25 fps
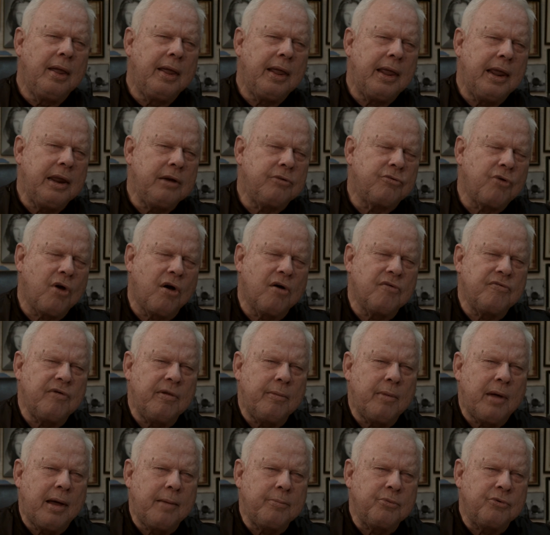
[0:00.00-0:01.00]
He drove
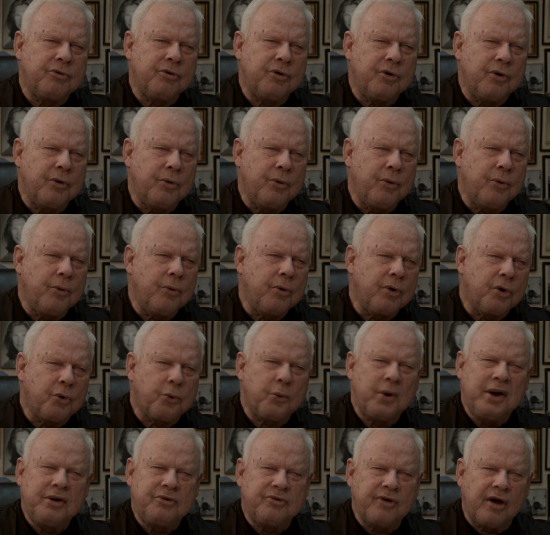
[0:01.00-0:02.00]
him up to
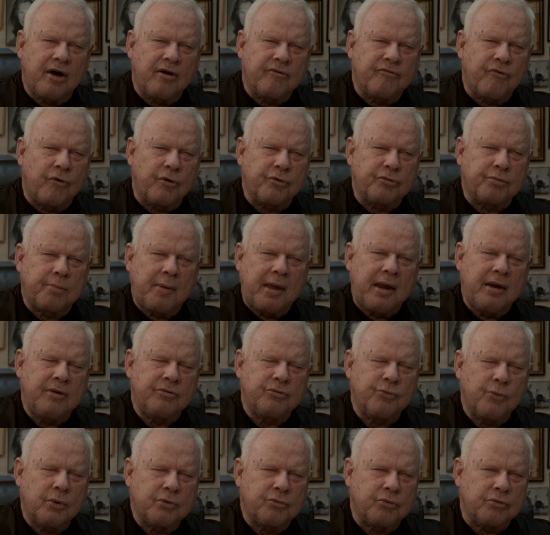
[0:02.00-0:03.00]
Creech Air Force
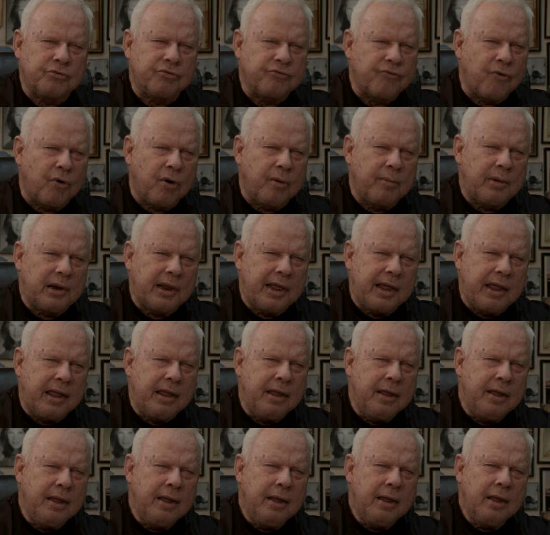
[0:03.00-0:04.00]
Base, which was formerly
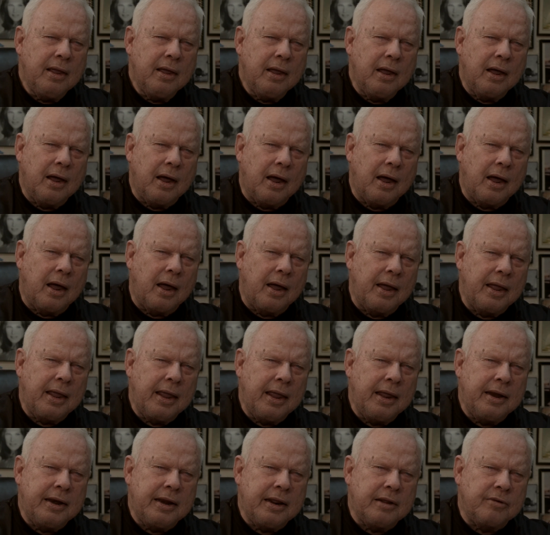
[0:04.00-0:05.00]

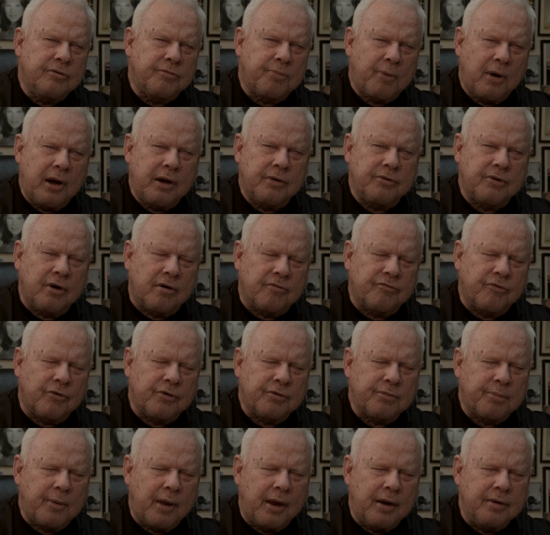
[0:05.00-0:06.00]
Indian Springs Air
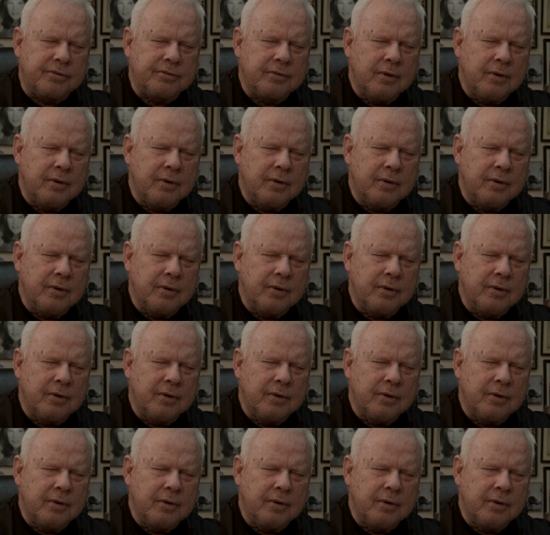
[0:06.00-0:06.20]
Force Base.